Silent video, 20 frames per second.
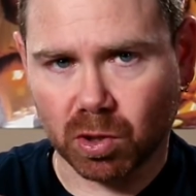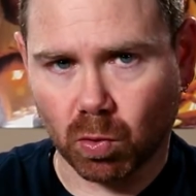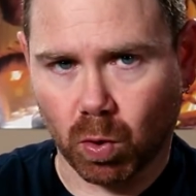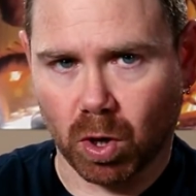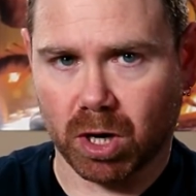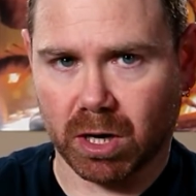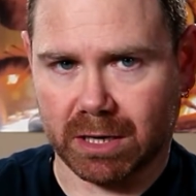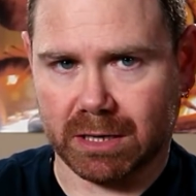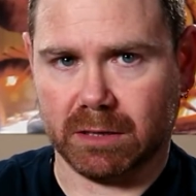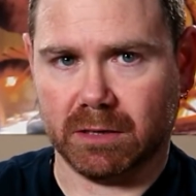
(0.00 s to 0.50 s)
to
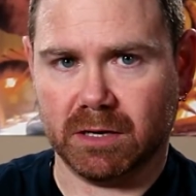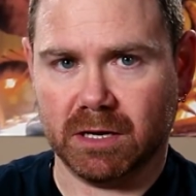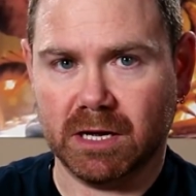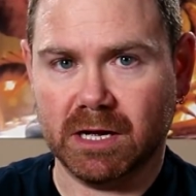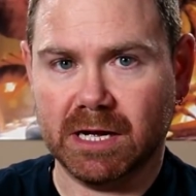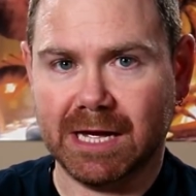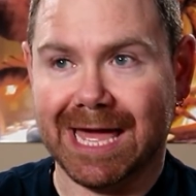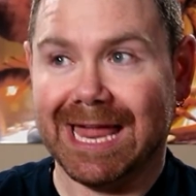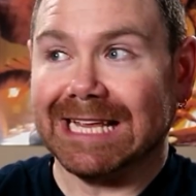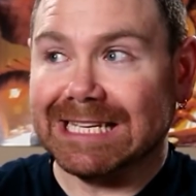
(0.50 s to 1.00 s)
work
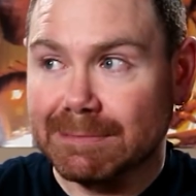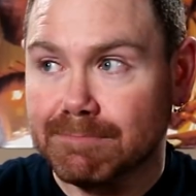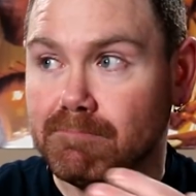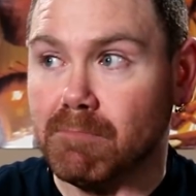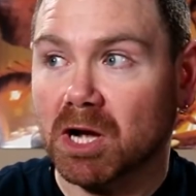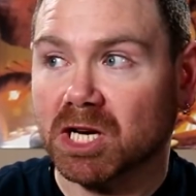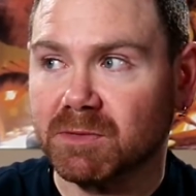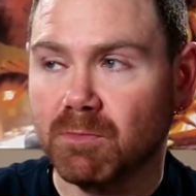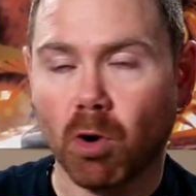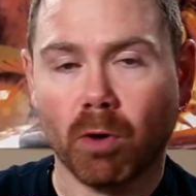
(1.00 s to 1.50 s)
and it's
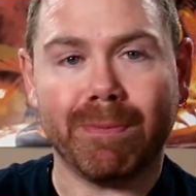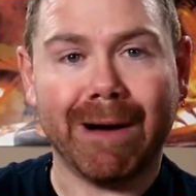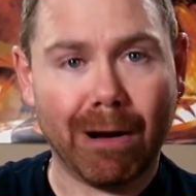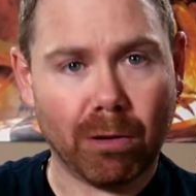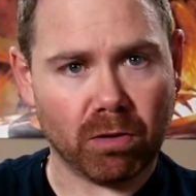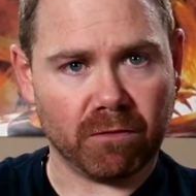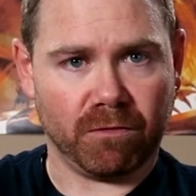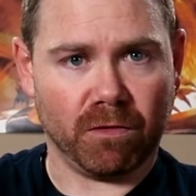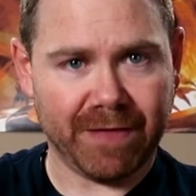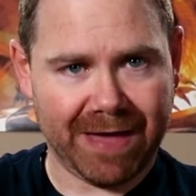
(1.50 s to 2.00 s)
much more
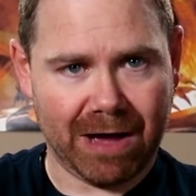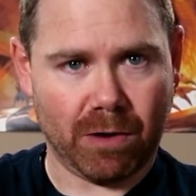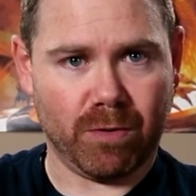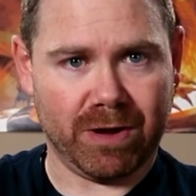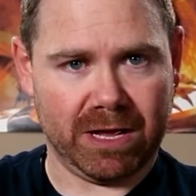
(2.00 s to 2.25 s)
powerful that